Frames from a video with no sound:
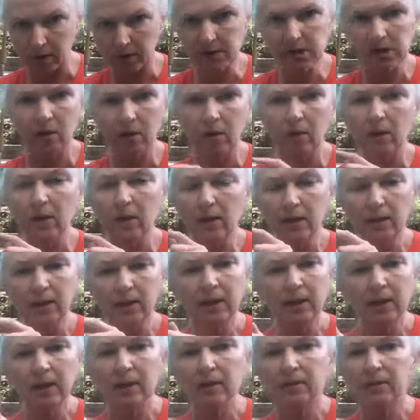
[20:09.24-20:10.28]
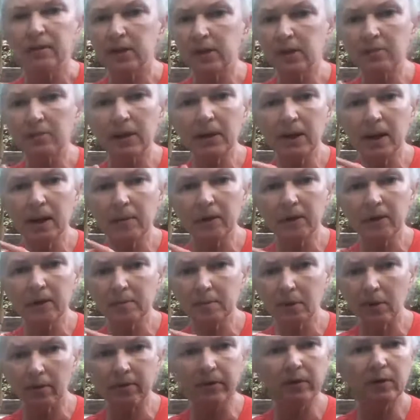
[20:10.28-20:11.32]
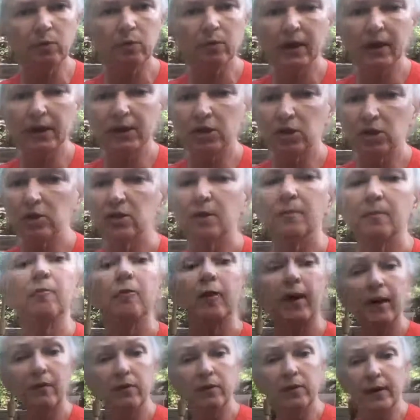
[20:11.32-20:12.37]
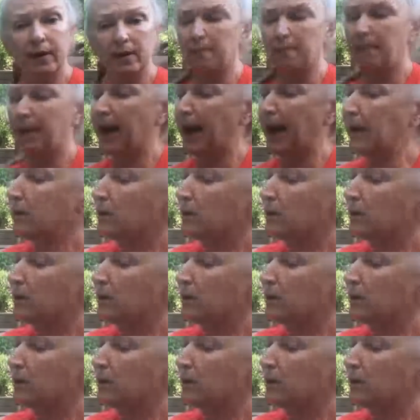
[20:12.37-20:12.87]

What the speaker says: So this may not be the perfect relationship for every impact.